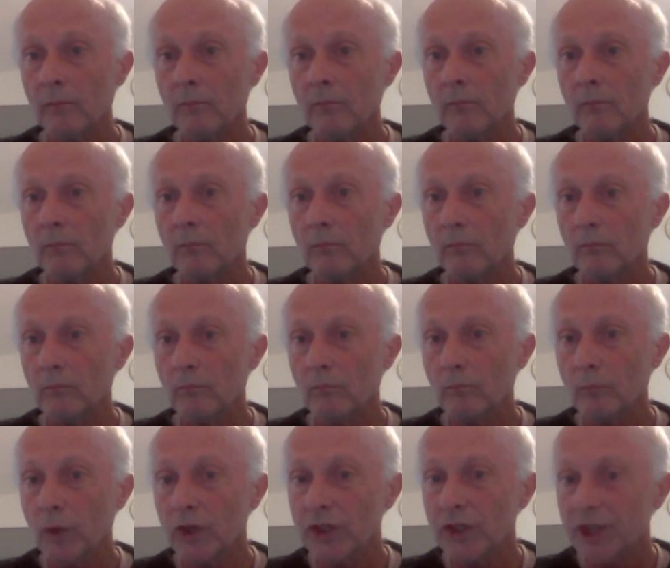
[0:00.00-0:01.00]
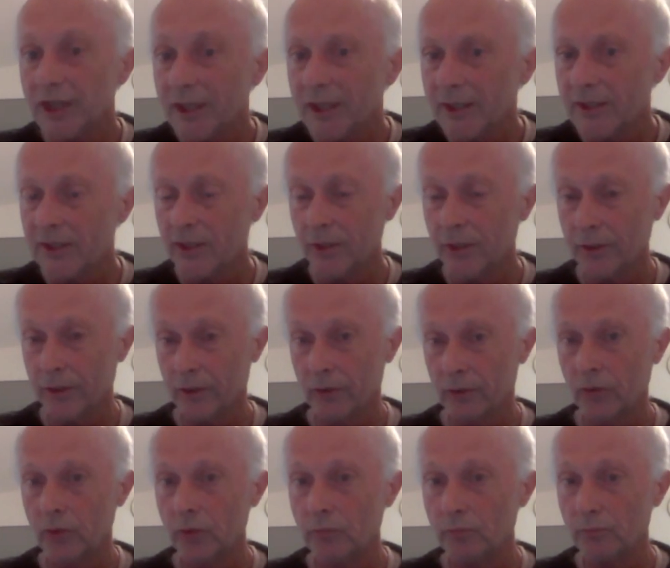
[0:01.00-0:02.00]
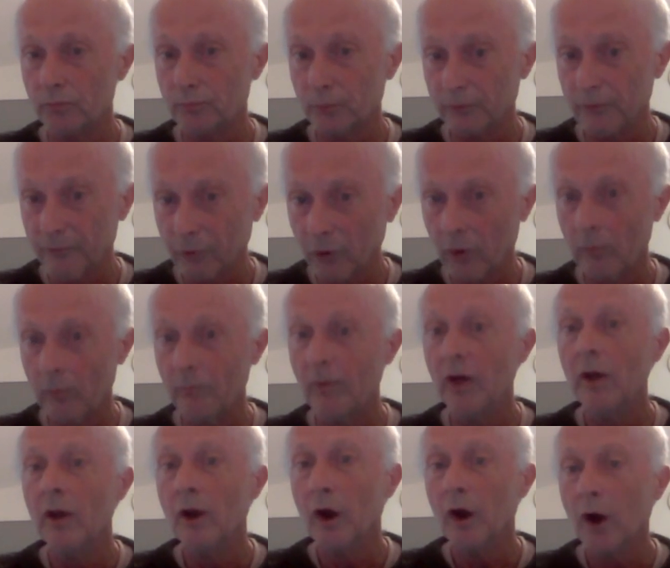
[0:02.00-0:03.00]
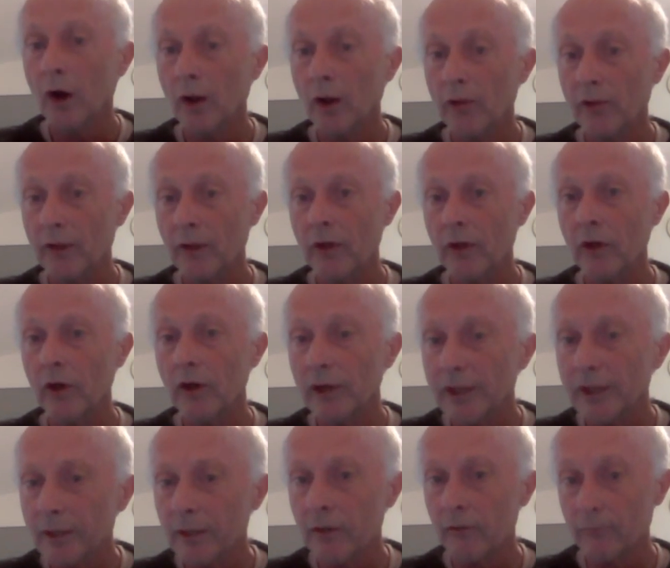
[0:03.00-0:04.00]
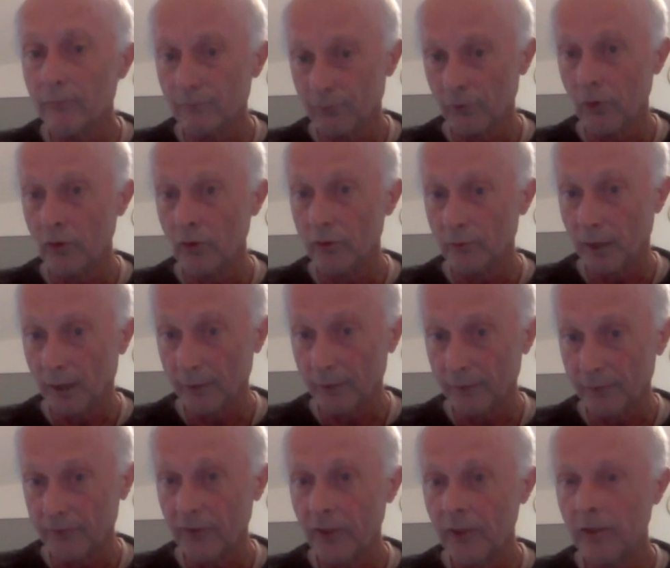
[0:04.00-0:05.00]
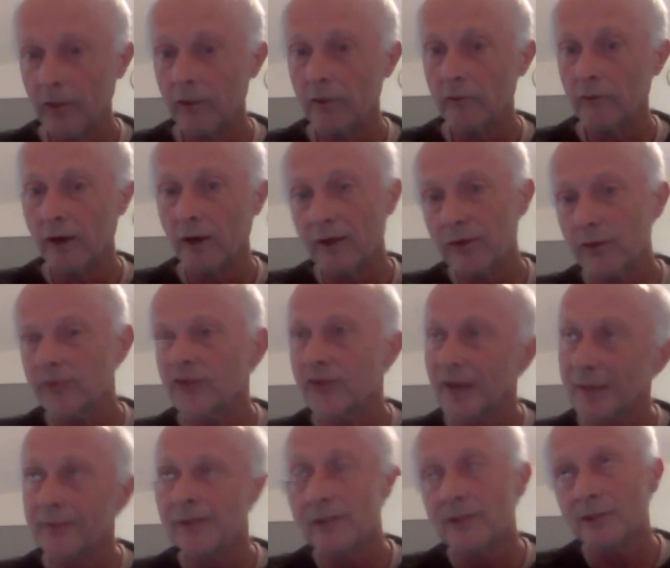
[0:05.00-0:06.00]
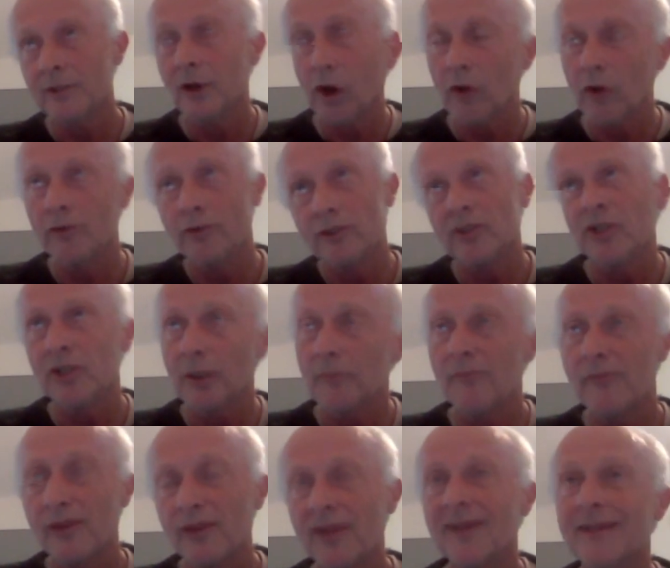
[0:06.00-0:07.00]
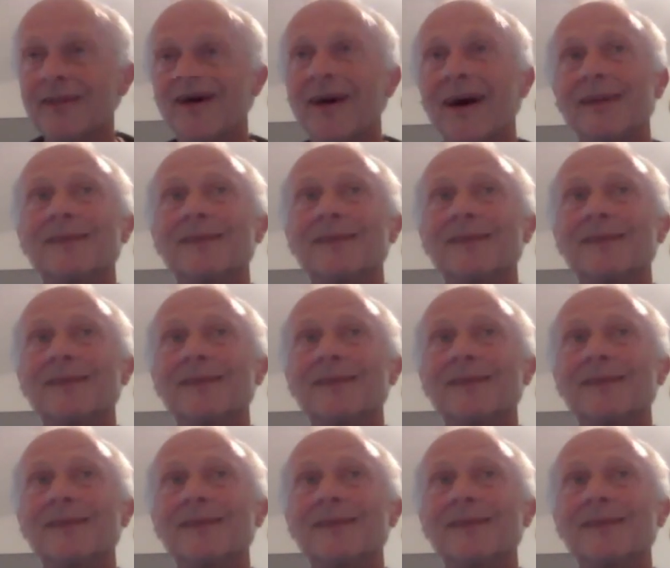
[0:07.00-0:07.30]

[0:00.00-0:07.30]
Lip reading: much easier to perform on a real flow graph rather than on something that